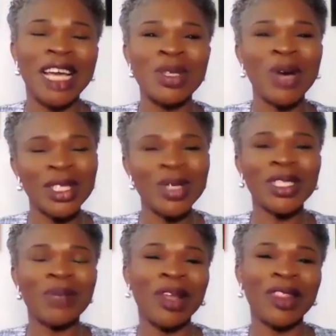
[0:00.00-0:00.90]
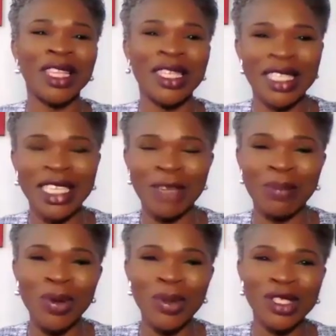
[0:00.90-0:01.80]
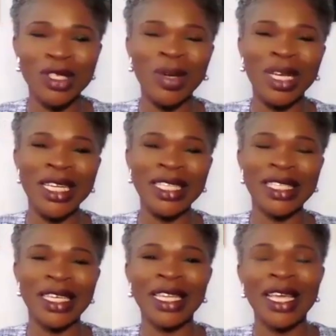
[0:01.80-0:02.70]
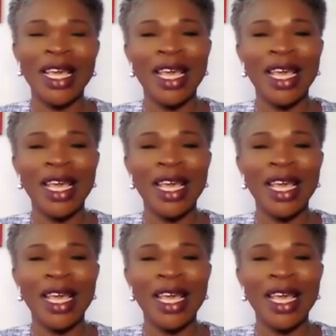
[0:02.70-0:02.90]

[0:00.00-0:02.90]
So I talked about this in the post on LinkedIn.